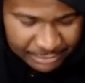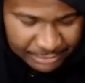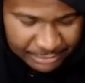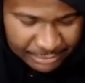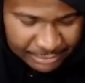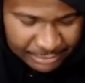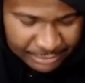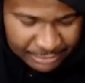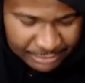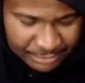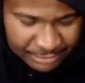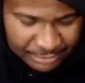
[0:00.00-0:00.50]

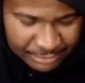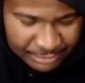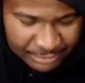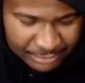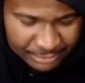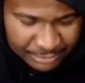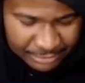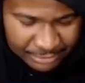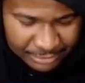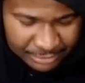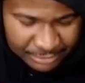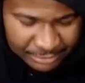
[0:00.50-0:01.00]

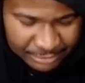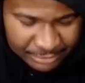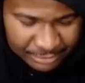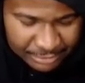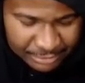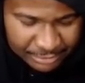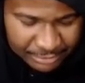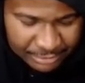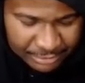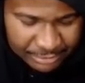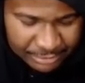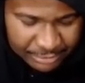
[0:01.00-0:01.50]

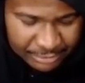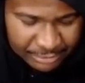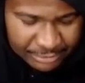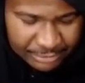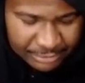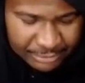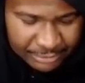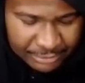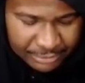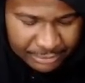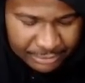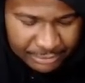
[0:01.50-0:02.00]

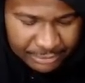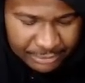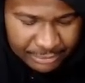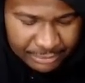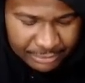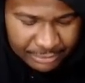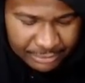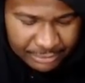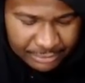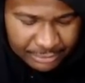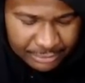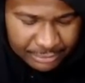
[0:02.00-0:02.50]

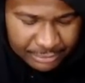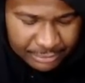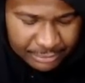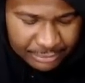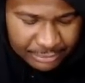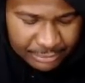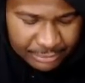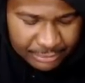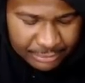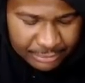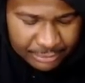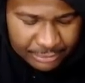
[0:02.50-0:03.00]

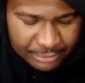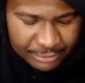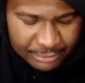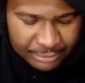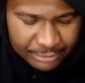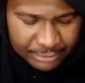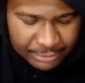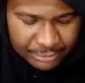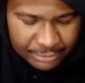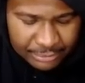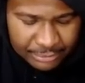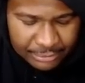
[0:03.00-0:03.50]

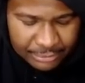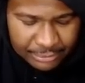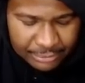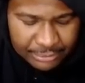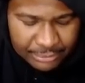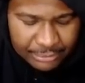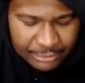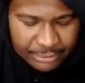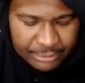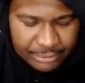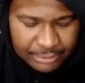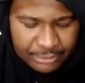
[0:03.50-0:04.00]

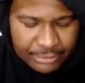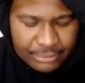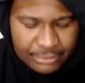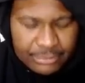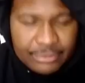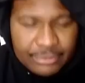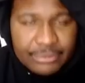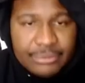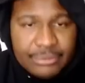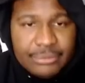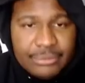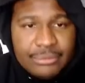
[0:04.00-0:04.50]

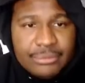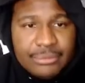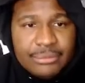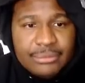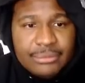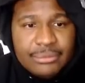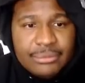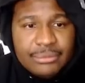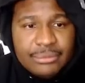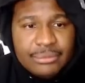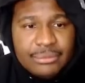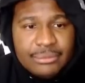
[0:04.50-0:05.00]

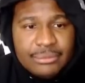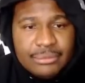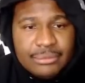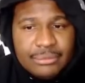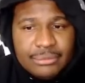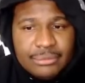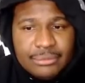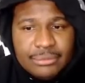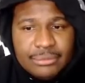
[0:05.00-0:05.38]
No words are spoken by the person on screen.